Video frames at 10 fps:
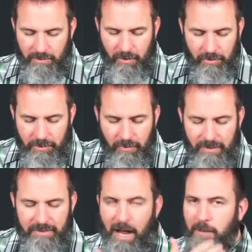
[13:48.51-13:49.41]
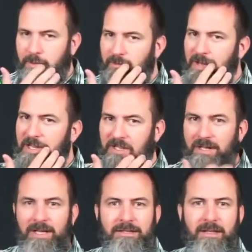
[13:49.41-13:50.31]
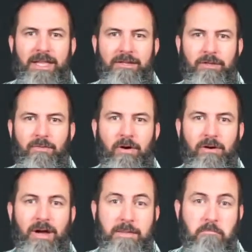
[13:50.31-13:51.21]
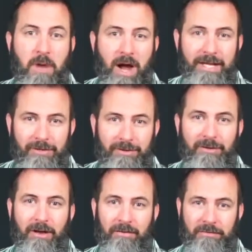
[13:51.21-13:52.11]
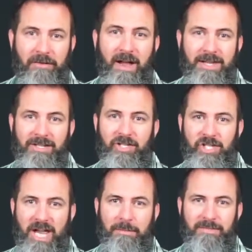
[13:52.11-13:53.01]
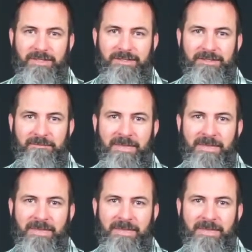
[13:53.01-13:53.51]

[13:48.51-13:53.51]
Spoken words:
are doing this observation, it's like you are a miner of fine gems.